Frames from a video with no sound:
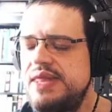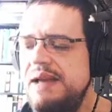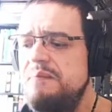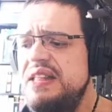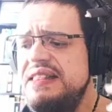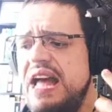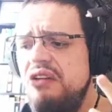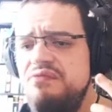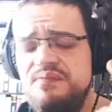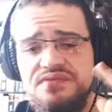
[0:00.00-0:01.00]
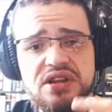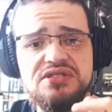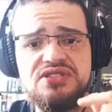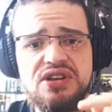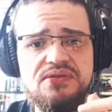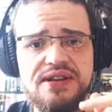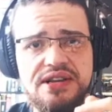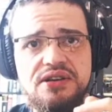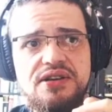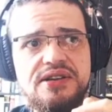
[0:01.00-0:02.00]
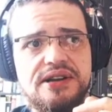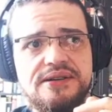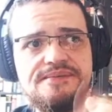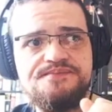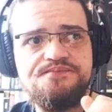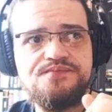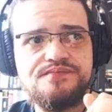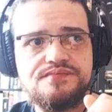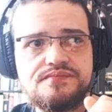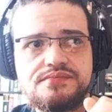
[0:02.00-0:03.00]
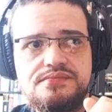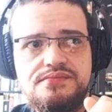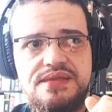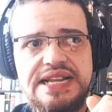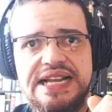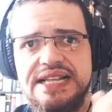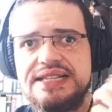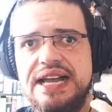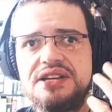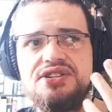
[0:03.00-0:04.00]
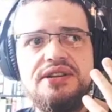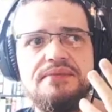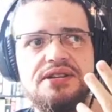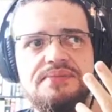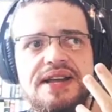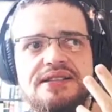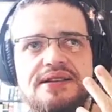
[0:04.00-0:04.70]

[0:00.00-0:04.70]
But now, not so any longer. It's actually much better.